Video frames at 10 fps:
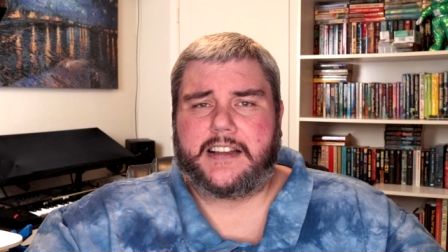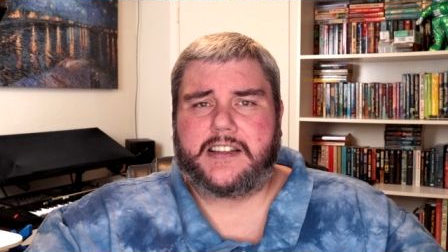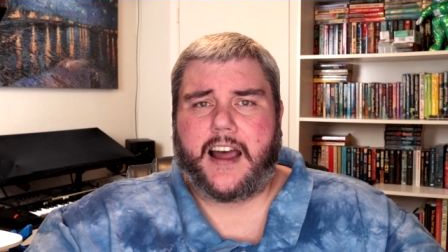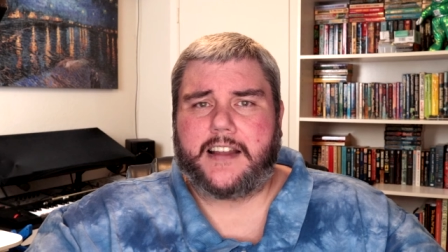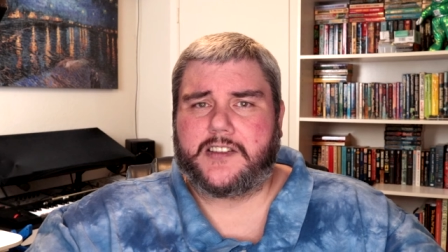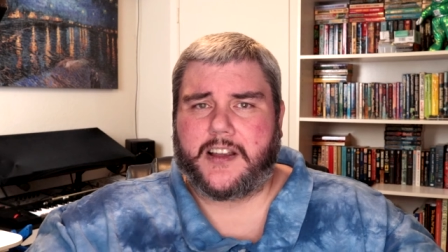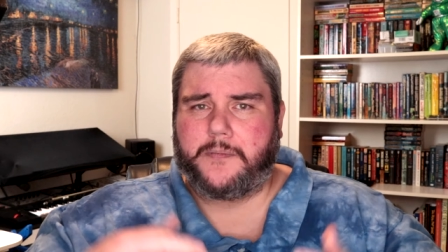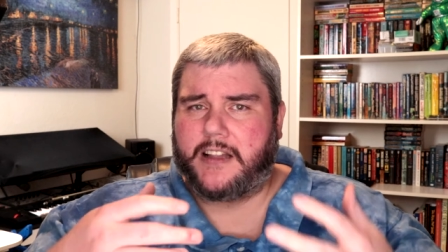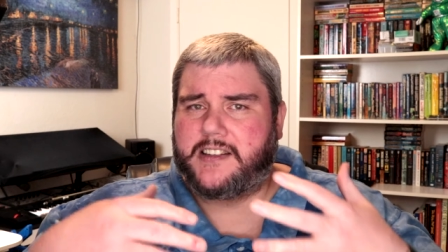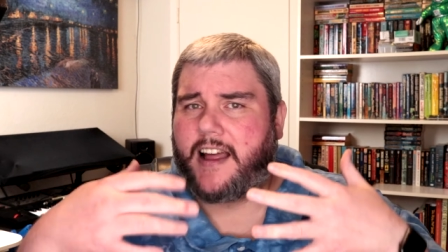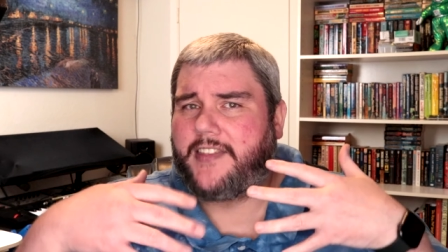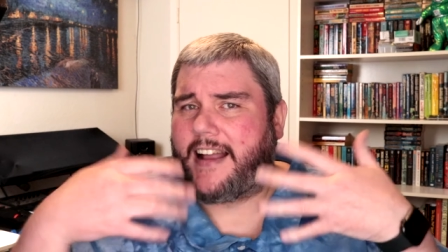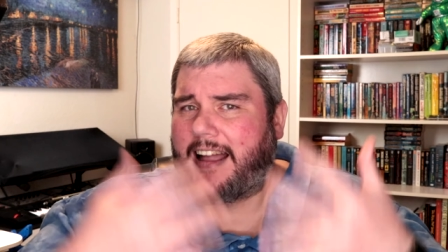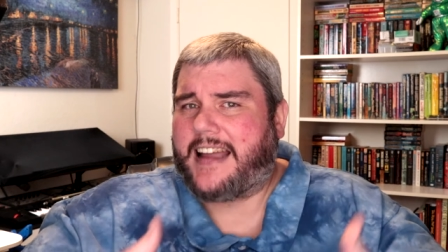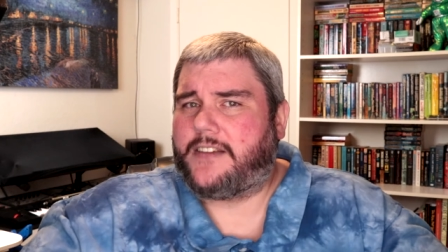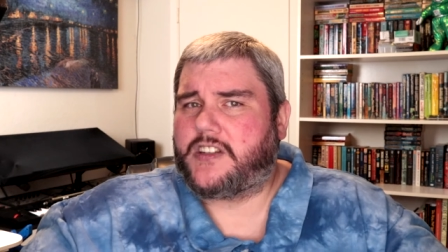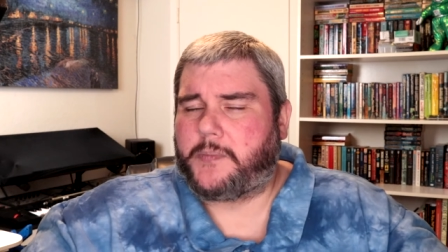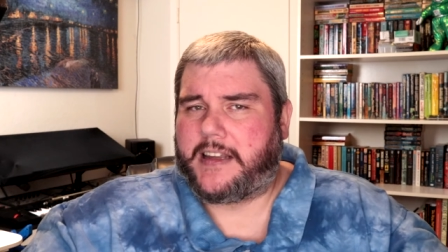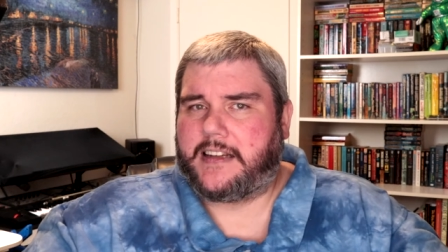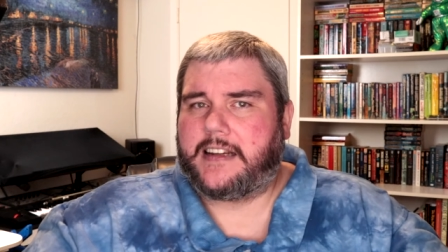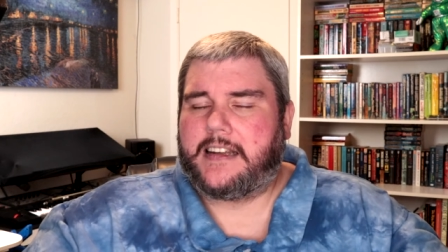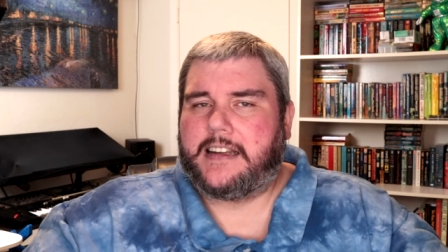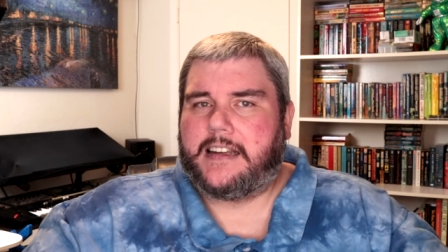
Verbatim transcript: it's not some it's not that kind of speed.